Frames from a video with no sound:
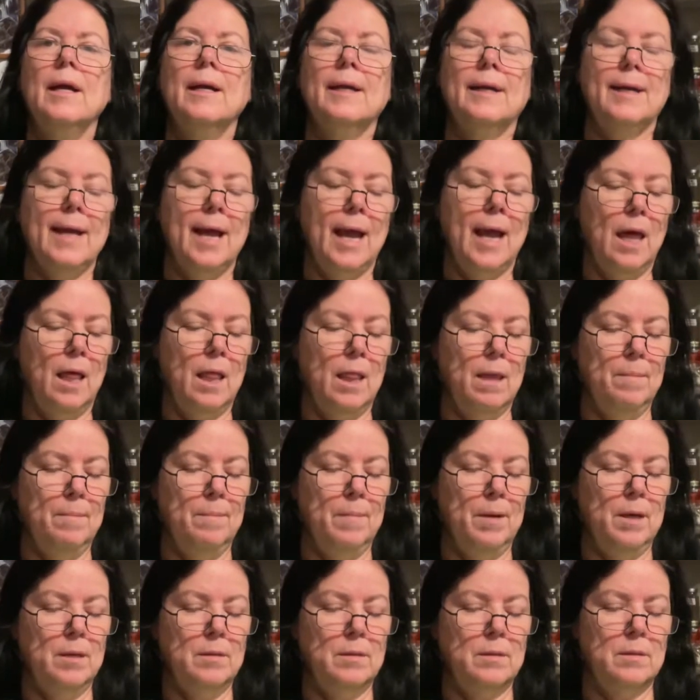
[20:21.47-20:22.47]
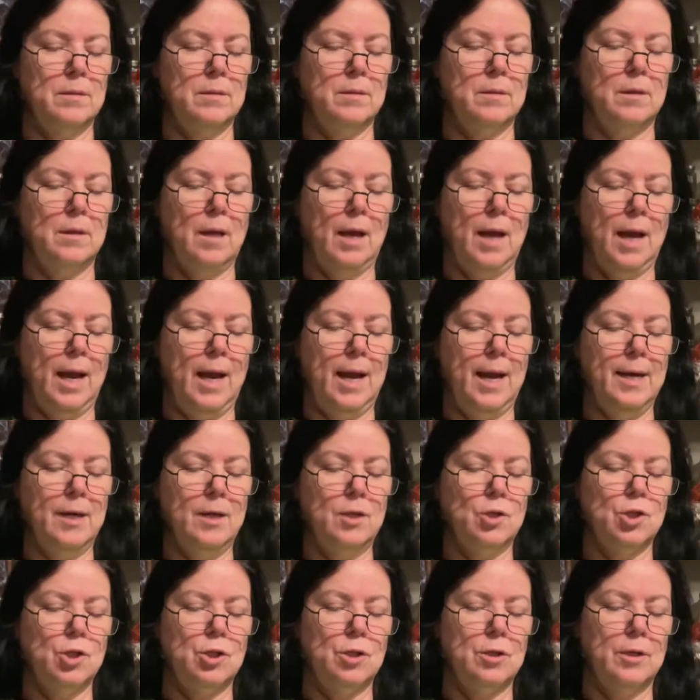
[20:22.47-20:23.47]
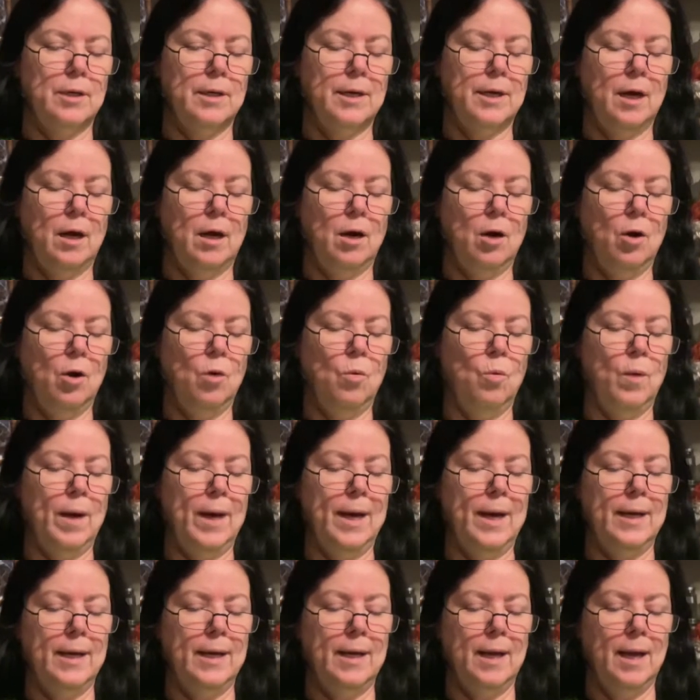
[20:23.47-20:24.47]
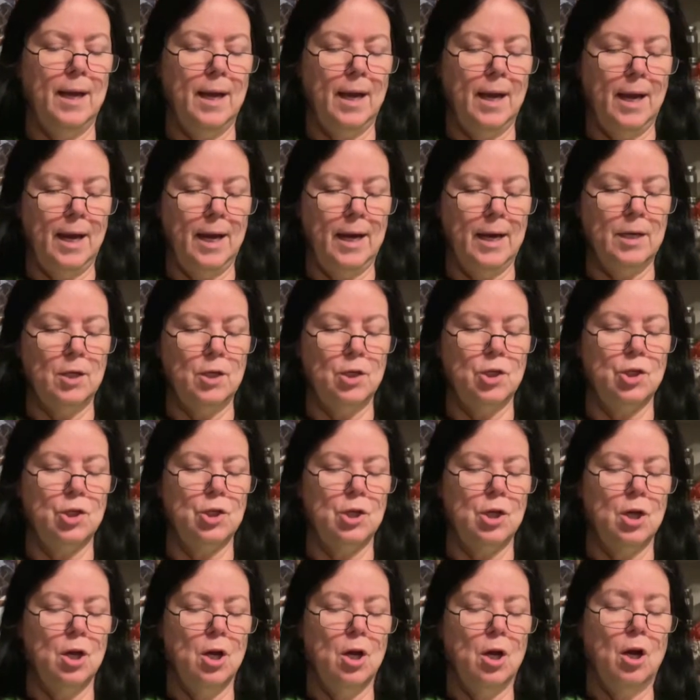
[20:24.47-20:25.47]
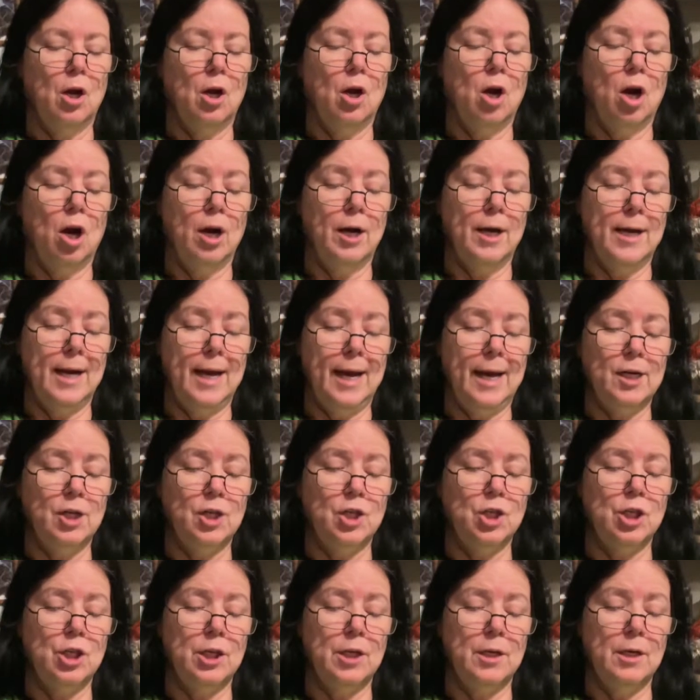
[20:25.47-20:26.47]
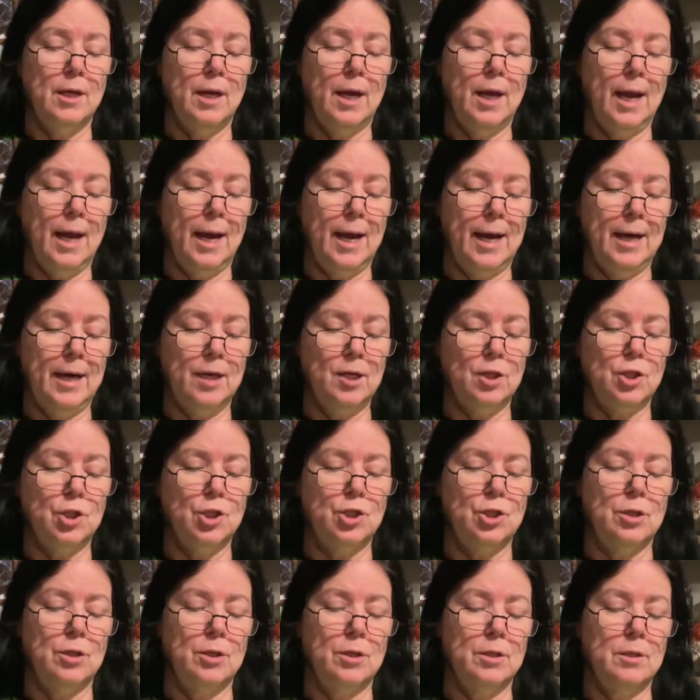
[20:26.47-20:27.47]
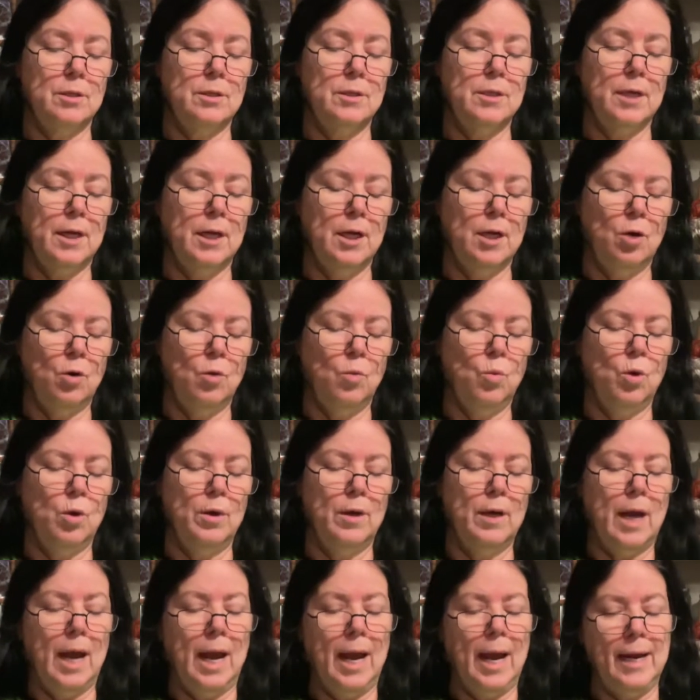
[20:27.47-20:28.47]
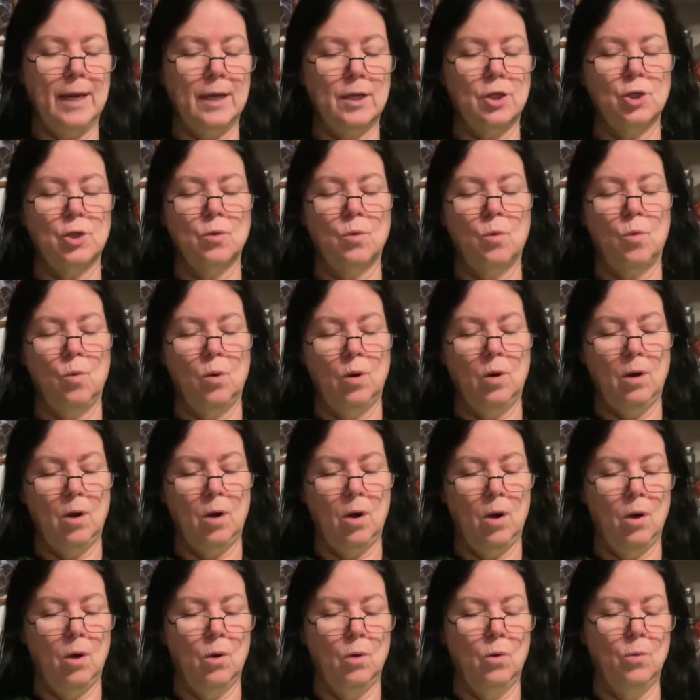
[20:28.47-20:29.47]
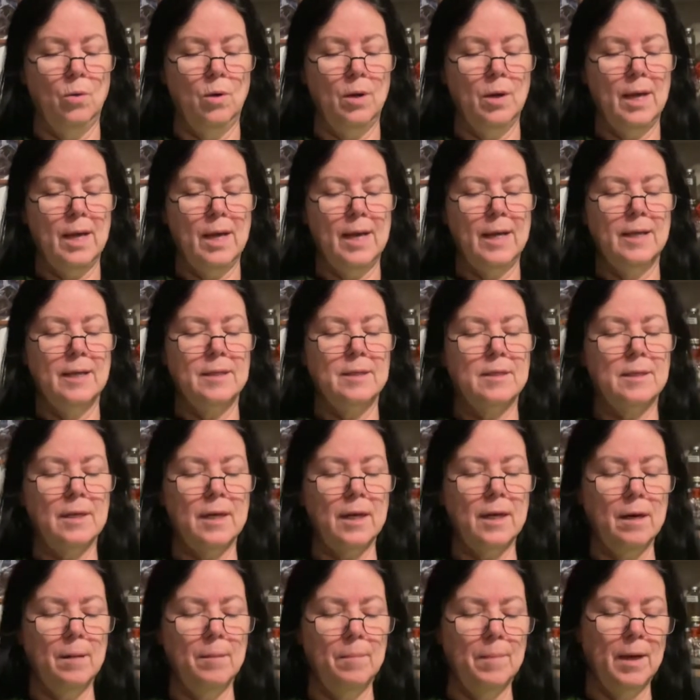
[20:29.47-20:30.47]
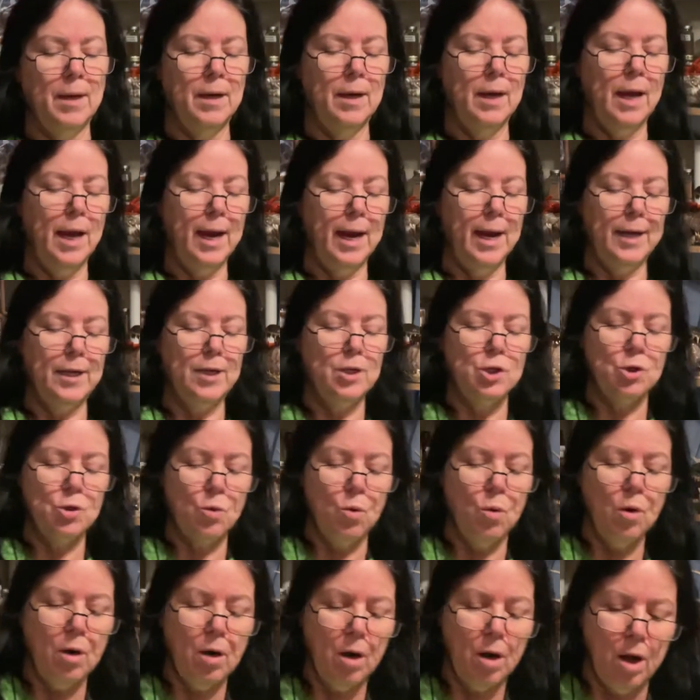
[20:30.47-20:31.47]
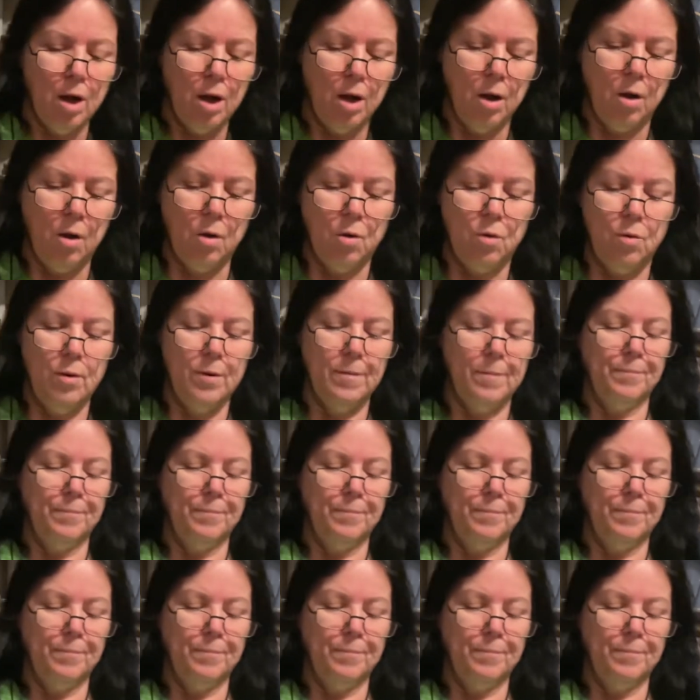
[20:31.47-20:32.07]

Calamus. H. Caraway. H. Carnation. H. Cedarwood. H or O. Cinnamon. H or O.